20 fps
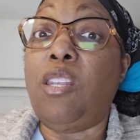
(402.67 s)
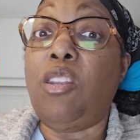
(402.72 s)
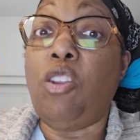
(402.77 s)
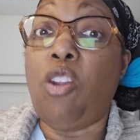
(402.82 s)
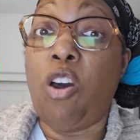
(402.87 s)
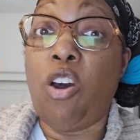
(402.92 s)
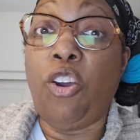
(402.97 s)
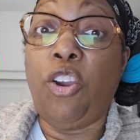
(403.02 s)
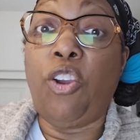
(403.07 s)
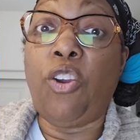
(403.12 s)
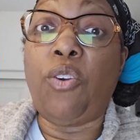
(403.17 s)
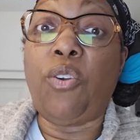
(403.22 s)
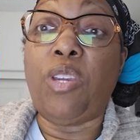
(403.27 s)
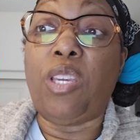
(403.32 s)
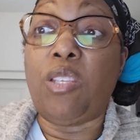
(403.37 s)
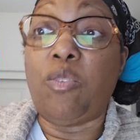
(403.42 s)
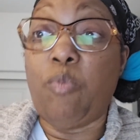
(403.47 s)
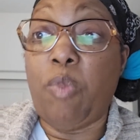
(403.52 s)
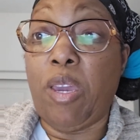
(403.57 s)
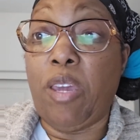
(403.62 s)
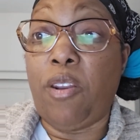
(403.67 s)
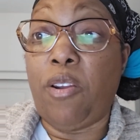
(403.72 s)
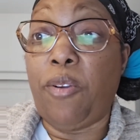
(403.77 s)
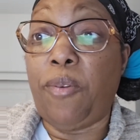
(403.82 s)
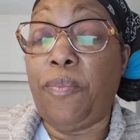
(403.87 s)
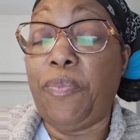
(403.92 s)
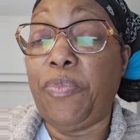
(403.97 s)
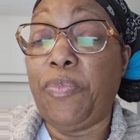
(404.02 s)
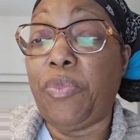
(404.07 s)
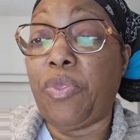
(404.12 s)
Longer is
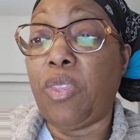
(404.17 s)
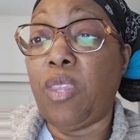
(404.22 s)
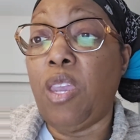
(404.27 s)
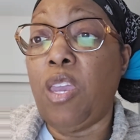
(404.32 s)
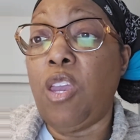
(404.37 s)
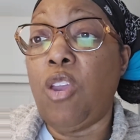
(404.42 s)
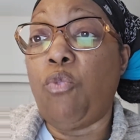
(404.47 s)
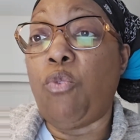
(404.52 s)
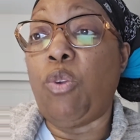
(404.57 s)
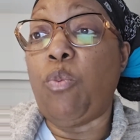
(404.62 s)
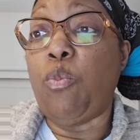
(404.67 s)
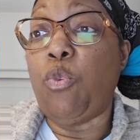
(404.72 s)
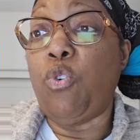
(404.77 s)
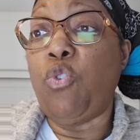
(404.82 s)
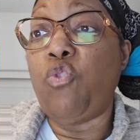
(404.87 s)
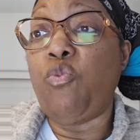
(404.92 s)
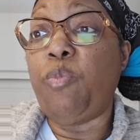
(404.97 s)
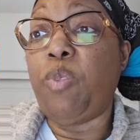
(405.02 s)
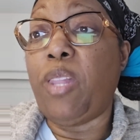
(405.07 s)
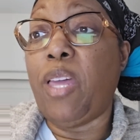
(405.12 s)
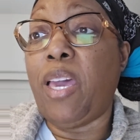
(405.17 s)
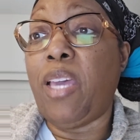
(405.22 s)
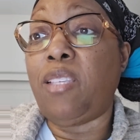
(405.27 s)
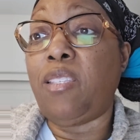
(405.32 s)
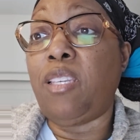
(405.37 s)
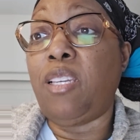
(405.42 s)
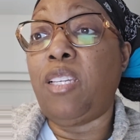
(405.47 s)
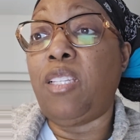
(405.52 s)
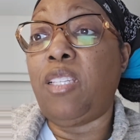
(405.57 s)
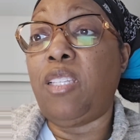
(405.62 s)
better. Remove
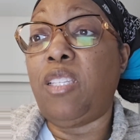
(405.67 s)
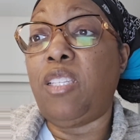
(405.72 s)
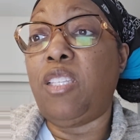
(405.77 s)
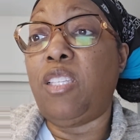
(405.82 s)
plastic.